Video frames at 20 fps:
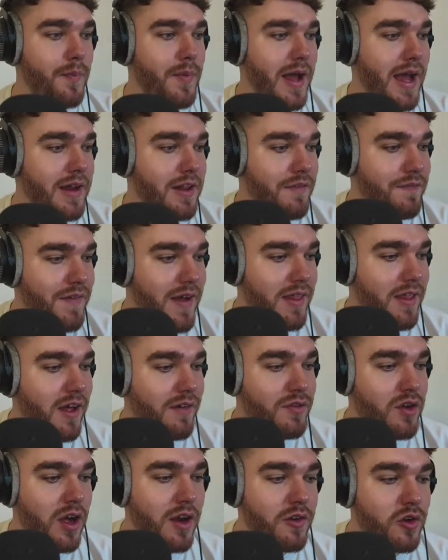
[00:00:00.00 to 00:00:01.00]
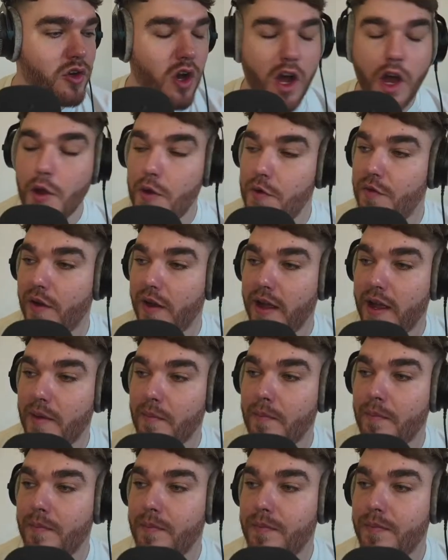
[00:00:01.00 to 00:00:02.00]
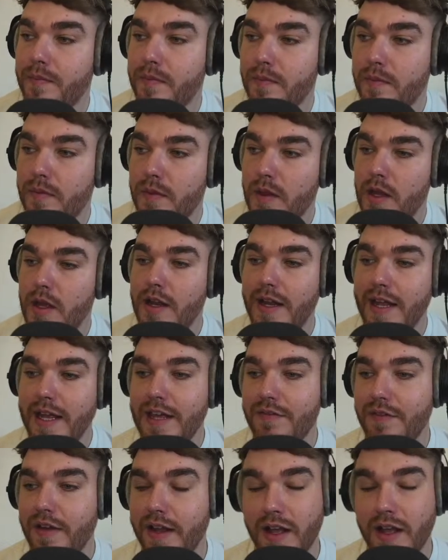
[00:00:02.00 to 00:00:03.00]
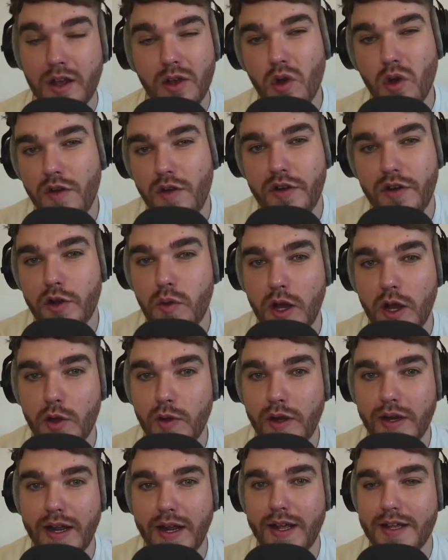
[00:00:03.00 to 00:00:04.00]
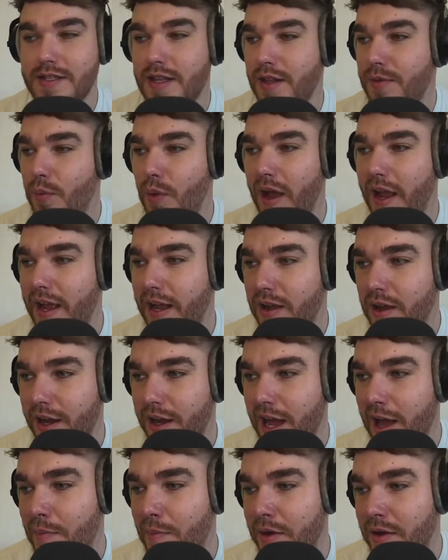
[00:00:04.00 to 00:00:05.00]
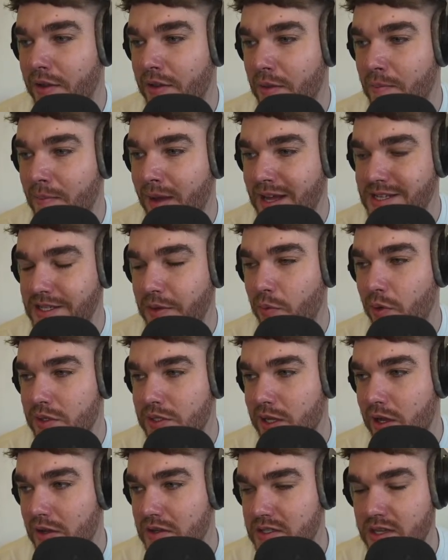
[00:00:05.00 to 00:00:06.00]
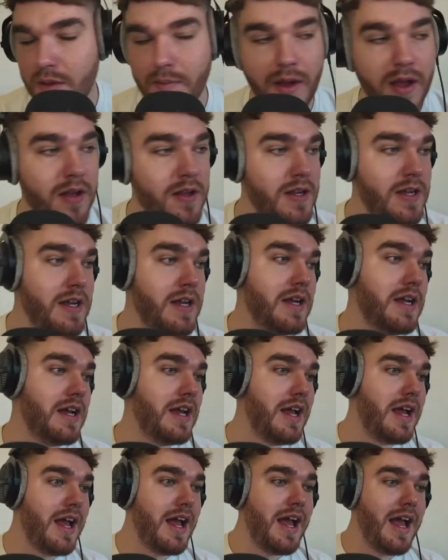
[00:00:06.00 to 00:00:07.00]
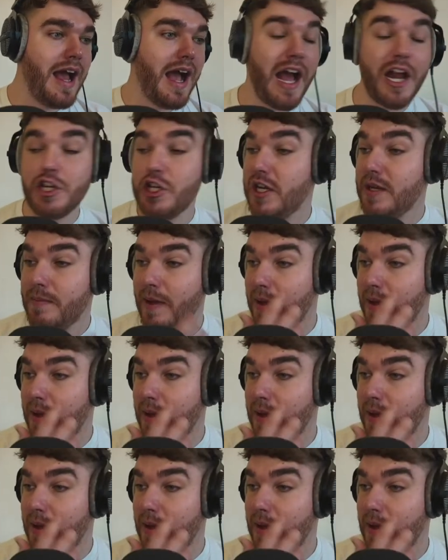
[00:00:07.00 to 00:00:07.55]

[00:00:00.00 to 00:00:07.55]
And the fact that I've kind of got over him leaving, and got over it quite quickly because of the way it kind of happened and the mess it was last summer, actually made